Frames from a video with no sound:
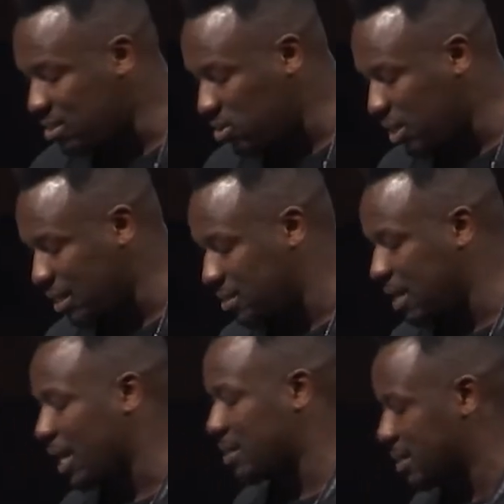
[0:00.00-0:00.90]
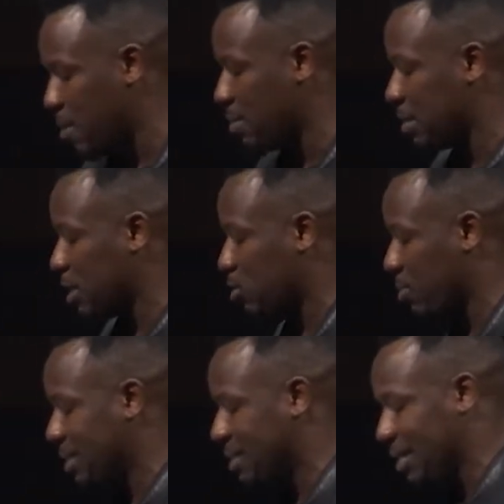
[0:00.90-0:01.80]
Let's look at 2 Timothy
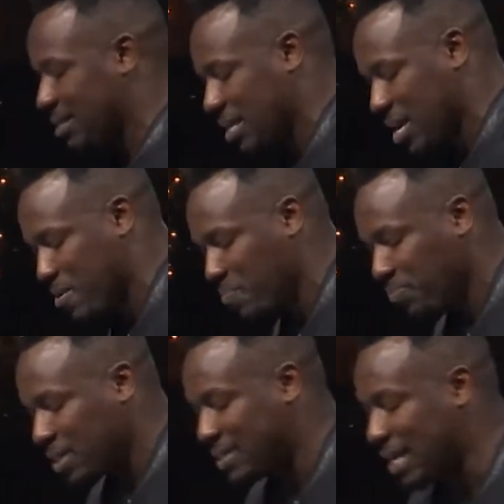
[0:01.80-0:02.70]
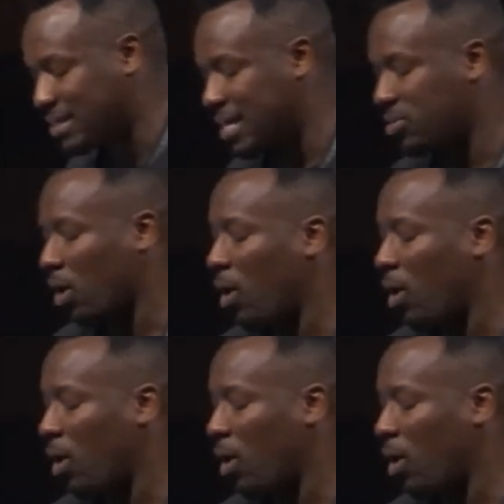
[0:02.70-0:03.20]
3.16 says this,